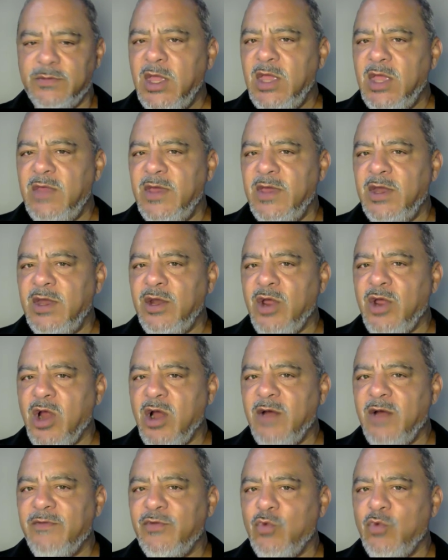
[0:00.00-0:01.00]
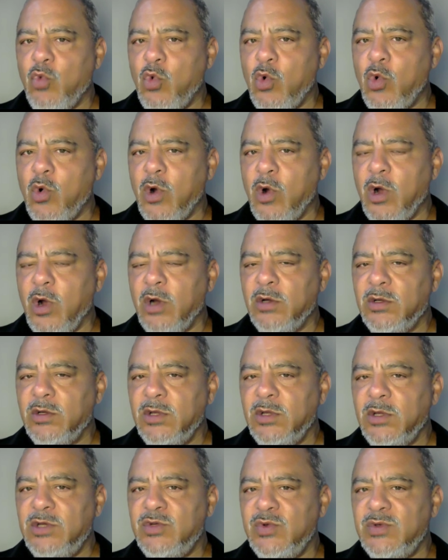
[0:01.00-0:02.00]
He then carved "war"
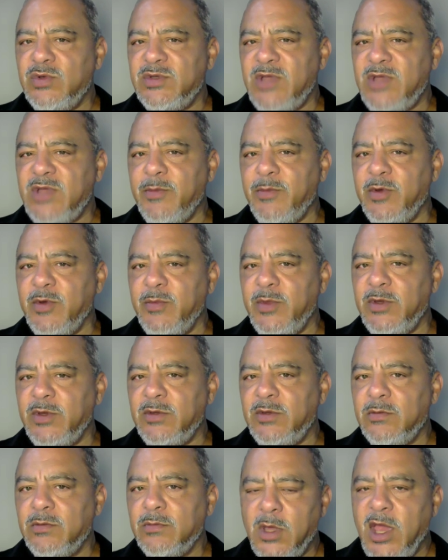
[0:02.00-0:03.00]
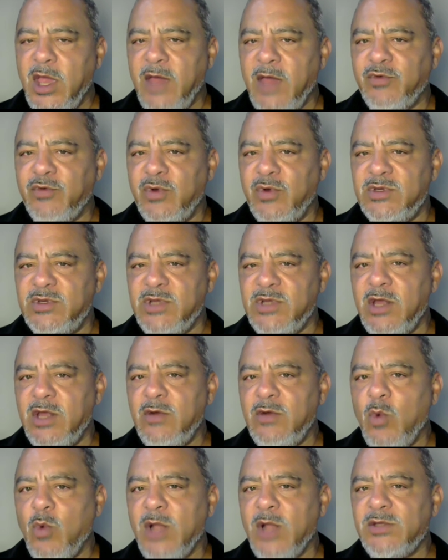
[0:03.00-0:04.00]
into his abdomen. After he's
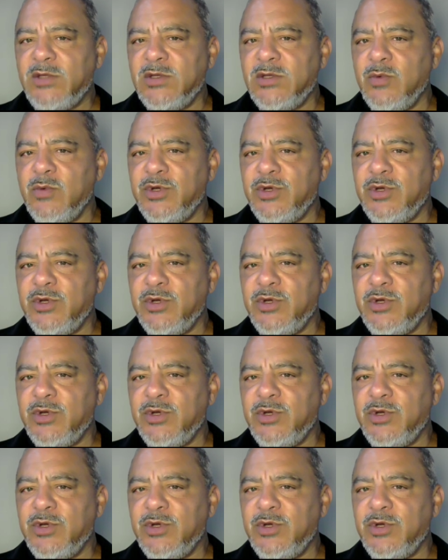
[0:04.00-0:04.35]
done, Watson